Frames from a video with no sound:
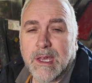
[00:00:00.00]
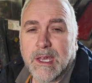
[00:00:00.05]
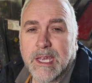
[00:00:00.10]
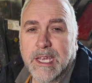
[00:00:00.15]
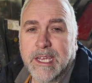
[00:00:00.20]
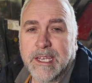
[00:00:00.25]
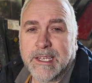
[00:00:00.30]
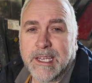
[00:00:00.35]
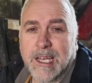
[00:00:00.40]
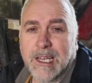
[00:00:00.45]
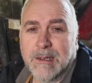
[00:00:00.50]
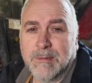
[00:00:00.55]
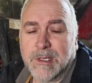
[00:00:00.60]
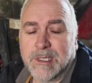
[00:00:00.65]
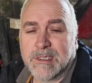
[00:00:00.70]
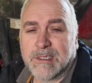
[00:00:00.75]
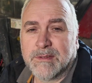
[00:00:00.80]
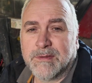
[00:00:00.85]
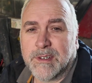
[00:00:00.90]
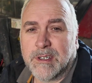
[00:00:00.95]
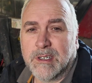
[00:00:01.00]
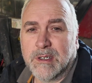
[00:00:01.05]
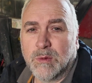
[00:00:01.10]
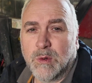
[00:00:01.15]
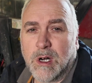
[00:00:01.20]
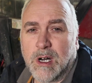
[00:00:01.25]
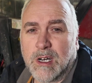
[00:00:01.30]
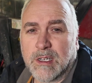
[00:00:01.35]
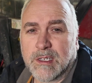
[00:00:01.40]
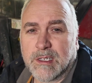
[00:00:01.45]
heating elements for the
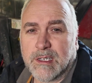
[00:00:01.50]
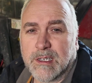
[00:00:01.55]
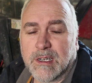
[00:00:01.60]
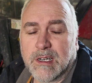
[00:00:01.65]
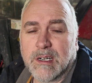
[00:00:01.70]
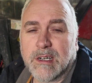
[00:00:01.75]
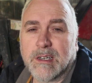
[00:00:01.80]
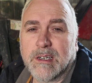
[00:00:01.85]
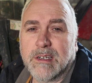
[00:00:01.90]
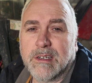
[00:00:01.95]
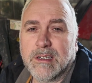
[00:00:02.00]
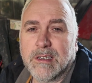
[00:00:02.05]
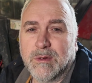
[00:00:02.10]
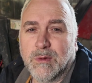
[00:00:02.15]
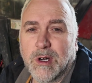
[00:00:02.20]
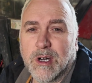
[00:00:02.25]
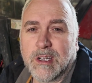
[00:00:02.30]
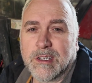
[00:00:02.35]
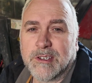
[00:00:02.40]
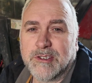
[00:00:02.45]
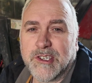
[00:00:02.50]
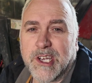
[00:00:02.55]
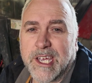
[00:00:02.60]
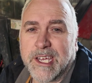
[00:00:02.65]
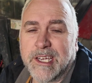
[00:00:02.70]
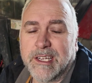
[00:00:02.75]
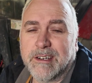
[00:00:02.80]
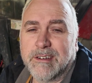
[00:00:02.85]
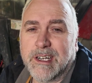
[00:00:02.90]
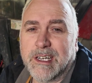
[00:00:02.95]
water
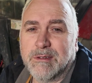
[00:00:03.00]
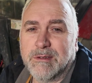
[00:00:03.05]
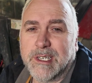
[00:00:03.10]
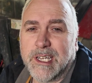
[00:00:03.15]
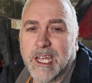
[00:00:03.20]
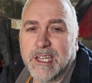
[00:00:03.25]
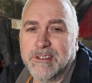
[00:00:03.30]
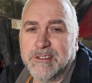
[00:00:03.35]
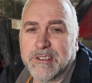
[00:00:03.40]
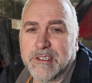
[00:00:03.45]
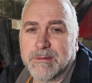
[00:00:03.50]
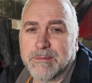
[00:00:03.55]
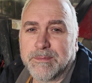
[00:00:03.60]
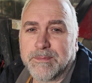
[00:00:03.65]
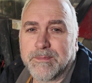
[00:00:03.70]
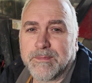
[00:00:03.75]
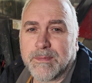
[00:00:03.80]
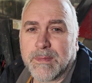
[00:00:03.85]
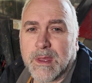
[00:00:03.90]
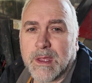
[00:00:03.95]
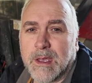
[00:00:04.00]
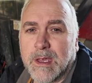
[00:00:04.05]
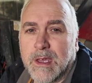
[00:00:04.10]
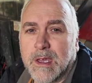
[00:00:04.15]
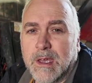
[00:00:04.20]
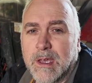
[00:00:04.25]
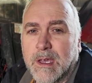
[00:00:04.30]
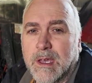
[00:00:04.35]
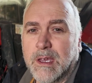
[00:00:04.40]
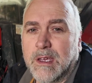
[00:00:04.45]
jacket around the engine.
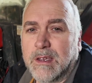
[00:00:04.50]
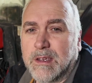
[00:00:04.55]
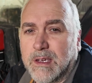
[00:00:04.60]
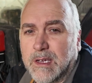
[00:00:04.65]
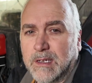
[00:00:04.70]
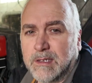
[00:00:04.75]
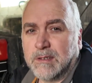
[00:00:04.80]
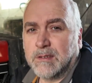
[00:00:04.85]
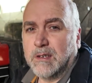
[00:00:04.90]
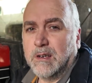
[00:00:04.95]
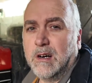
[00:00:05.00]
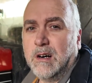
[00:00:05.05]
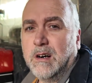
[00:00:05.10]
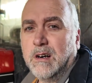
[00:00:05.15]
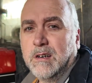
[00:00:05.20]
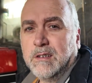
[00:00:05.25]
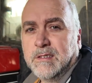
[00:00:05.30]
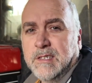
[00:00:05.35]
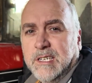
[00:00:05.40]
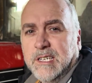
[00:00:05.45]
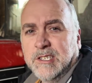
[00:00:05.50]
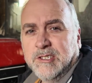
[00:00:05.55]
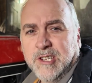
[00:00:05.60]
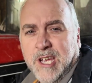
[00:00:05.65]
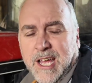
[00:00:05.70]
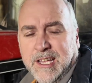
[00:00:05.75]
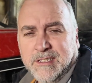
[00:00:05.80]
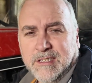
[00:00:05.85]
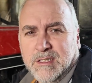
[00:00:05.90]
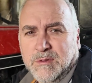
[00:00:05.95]
So I said a
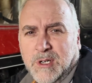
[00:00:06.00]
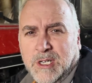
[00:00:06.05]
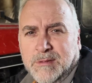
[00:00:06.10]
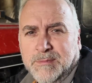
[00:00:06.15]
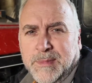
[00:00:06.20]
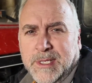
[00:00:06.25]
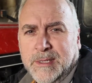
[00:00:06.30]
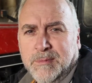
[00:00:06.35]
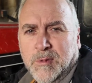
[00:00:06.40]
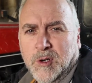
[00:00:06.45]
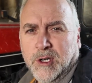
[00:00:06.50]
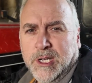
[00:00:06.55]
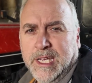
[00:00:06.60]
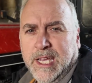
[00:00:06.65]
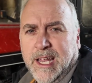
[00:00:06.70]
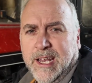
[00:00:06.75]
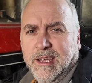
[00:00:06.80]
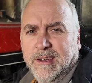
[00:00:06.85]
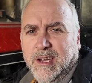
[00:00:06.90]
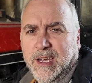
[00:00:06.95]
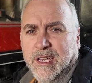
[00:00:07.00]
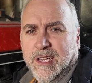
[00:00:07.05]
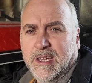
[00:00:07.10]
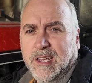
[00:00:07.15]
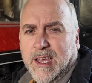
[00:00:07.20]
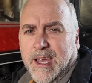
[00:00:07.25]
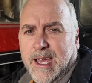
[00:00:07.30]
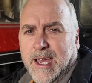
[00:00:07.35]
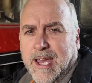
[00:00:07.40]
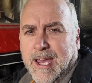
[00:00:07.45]
chance. It weren't big money anyway.
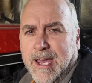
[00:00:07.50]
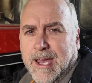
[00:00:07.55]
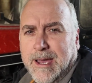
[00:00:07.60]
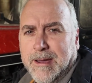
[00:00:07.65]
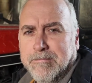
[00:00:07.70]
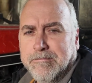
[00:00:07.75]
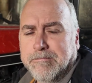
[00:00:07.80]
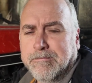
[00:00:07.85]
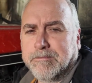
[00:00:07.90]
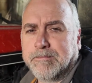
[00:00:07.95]
I